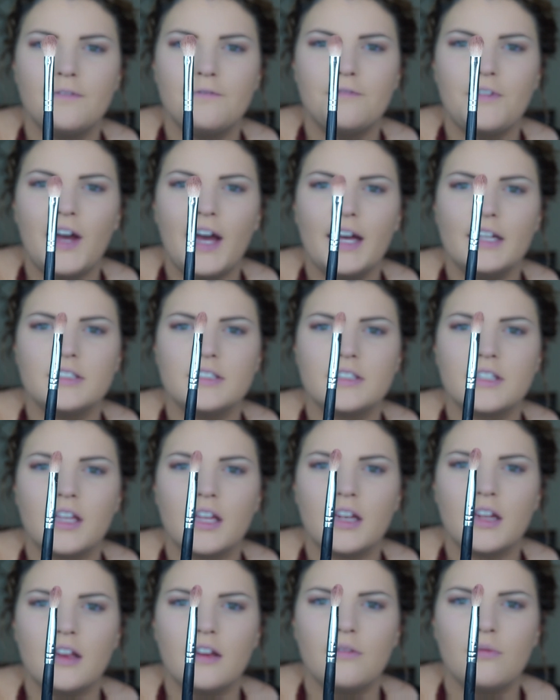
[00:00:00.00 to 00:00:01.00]
Fat,
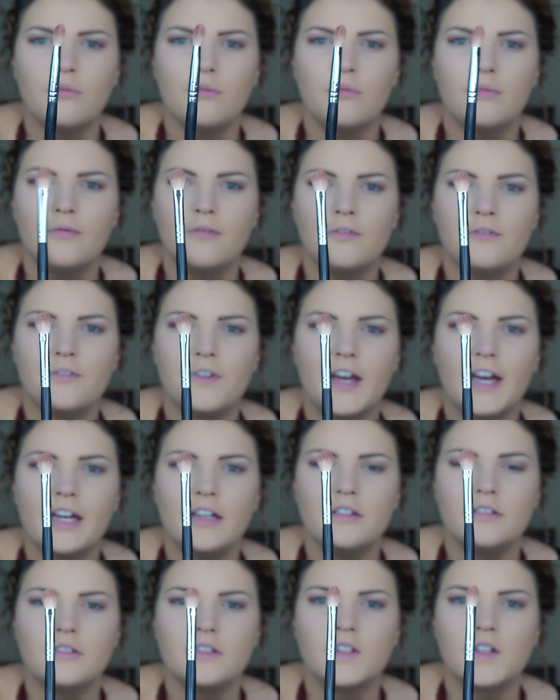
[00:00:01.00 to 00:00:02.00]
skinny.
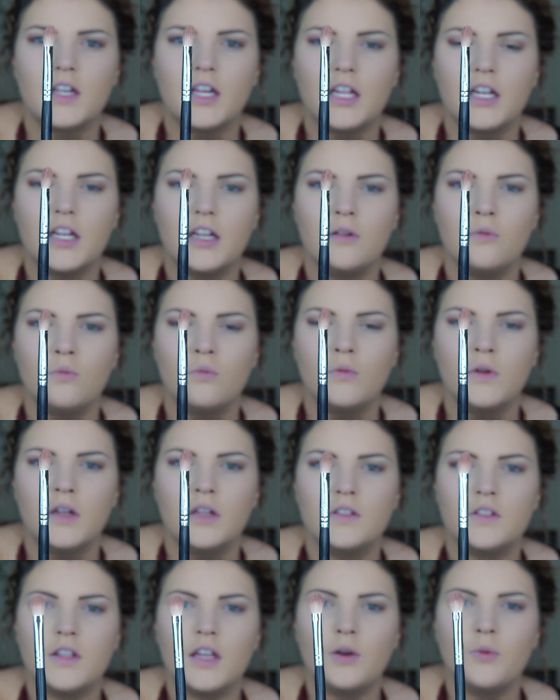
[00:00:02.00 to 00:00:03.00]
Fat, skinny.
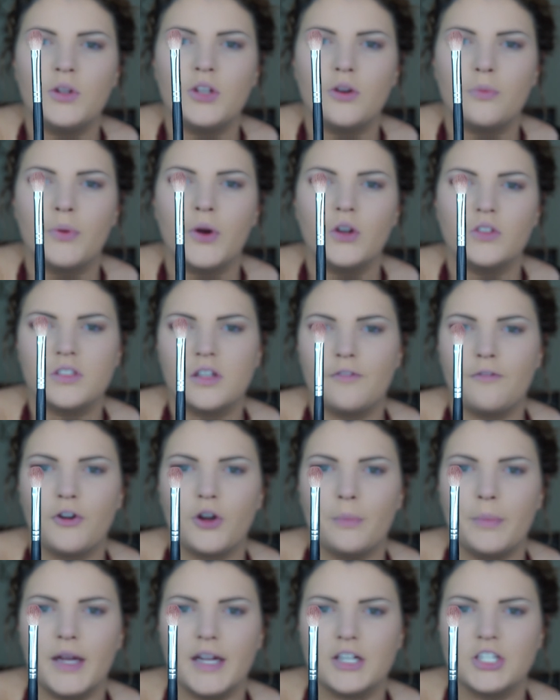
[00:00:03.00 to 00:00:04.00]
It's like when you're posing for
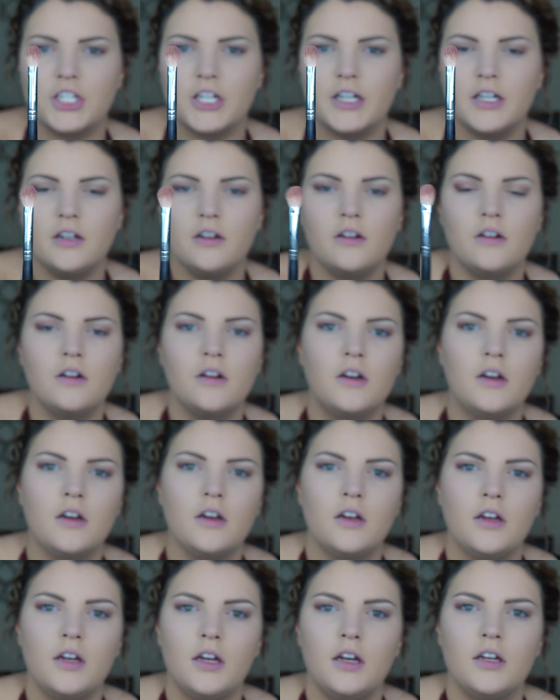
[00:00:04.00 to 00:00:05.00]
a picture,
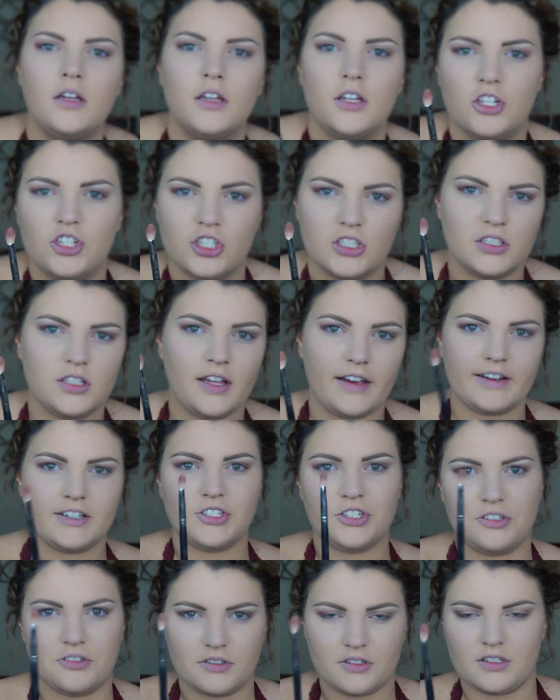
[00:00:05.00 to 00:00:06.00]
you just like
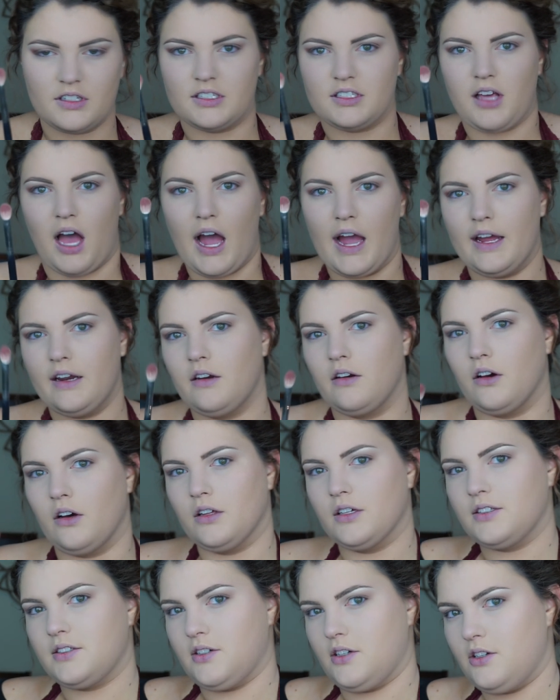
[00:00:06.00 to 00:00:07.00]
turn to the side and
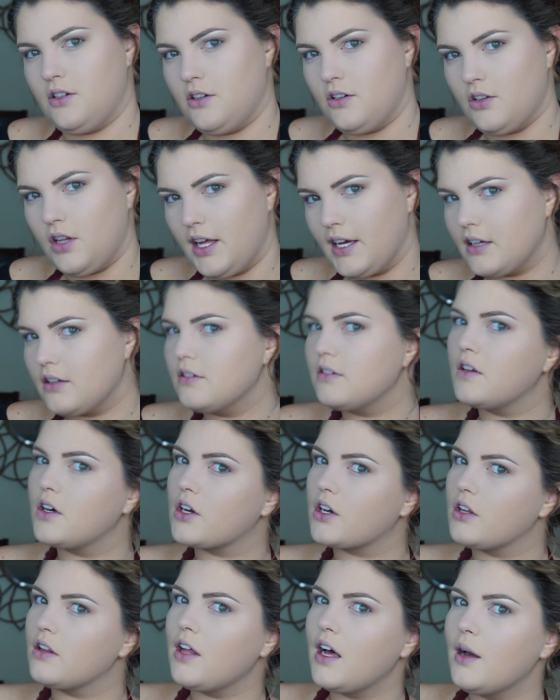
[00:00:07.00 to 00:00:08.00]
all of a sudden you like
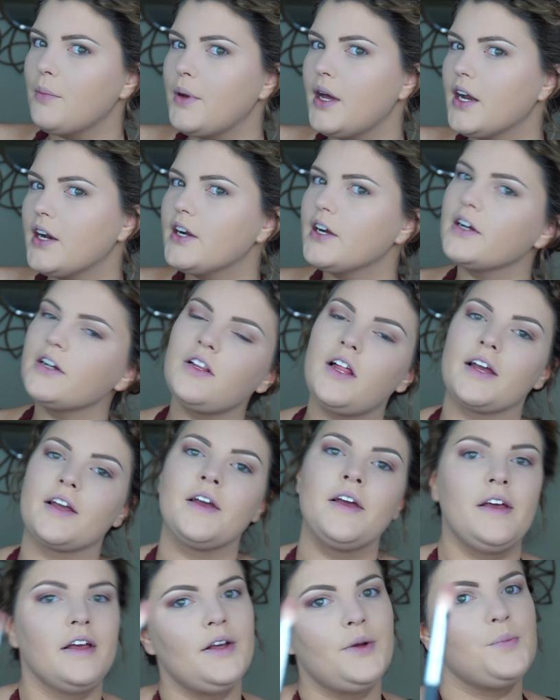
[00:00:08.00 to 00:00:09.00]
look a lot better.
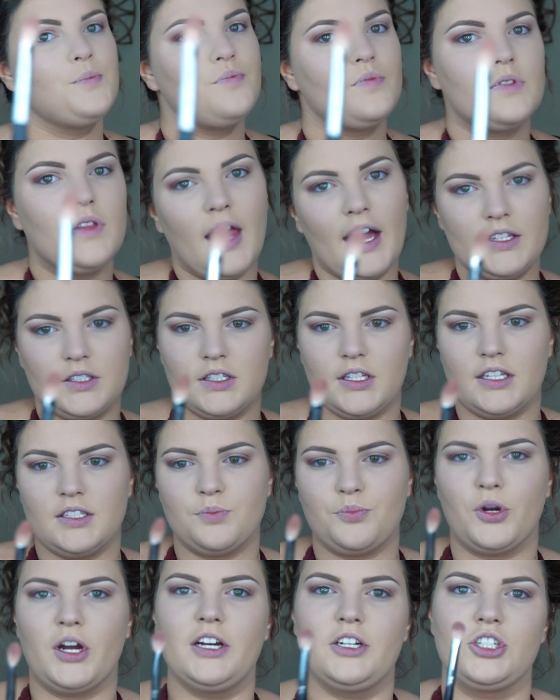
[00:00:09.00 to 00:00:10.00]
Like, that's this
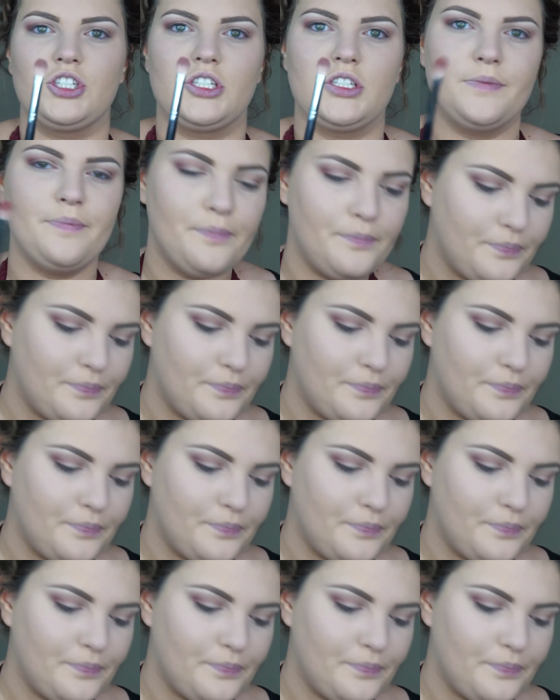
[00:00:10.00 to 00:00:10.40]
brush.